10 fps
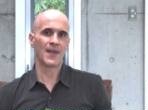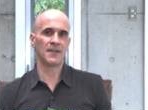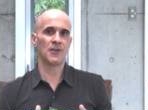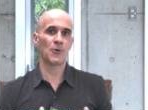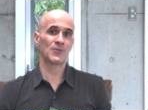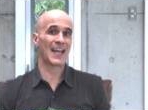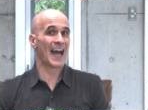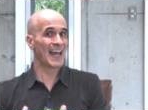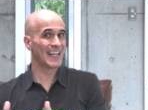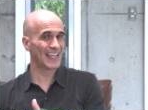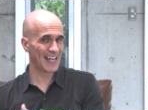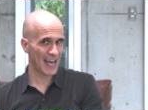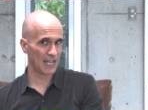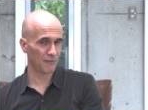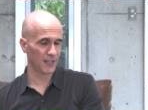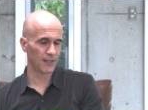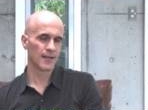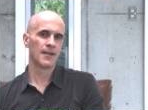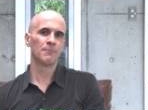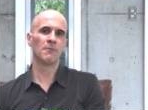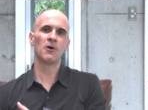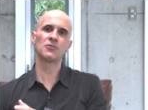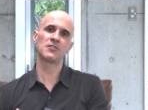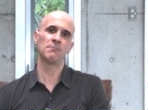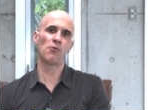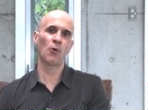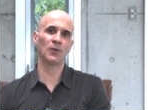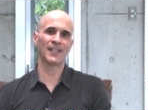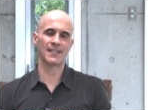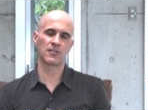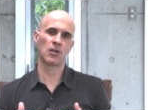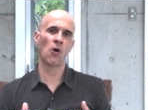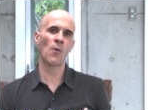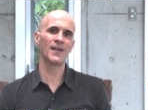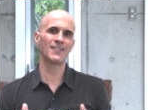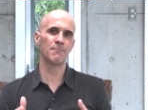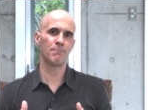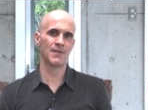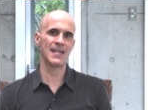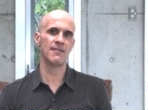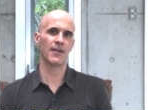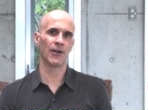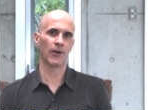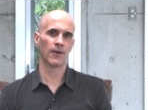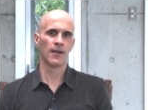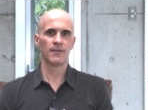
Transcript: that knows how to get out of it, but most importantly is going to be there